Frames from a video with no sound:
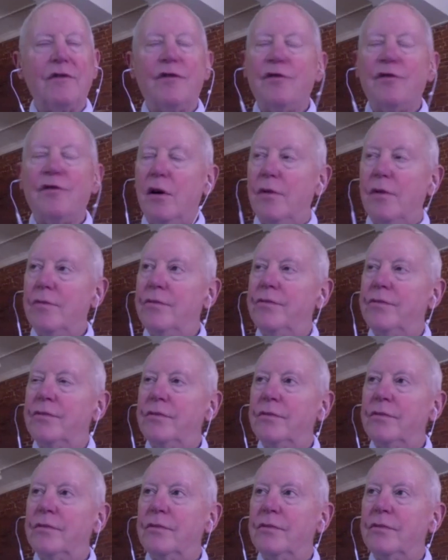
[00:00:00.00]
from
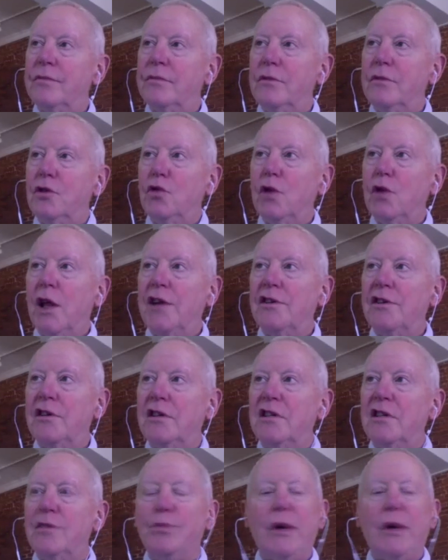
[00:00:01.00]
New
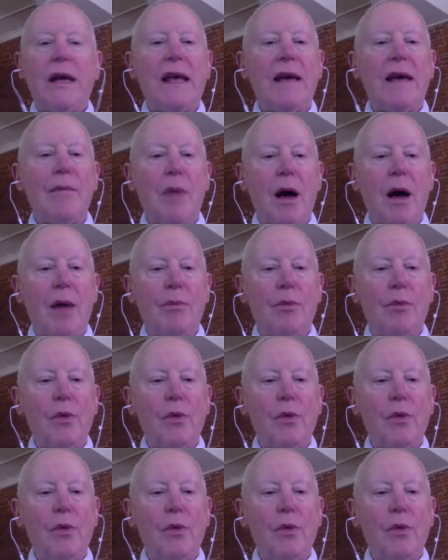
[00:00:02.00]
London to pick him up.